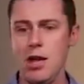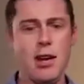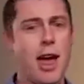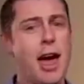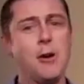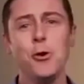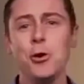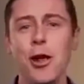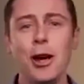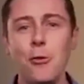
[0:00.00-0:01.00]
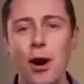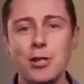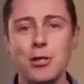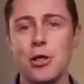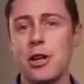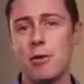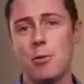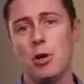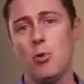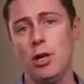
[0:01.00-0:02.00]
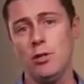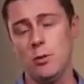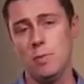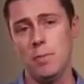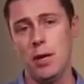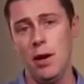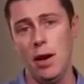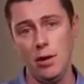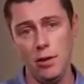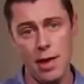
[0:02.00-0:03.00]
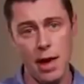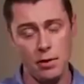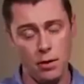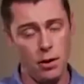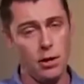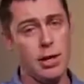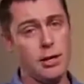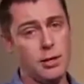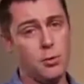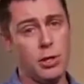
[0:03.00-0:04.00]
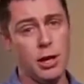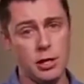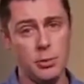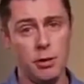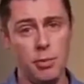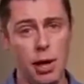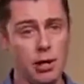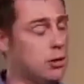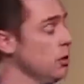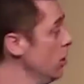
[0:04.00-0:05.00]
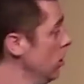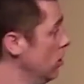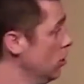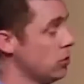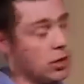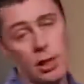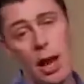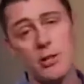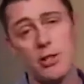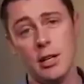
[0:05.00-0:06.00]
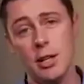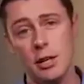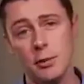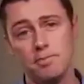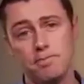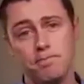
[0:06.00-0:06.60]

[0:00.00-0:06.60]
in an adult-like way so that everybody wins. And that is how you deal with customer complaints using the last technique.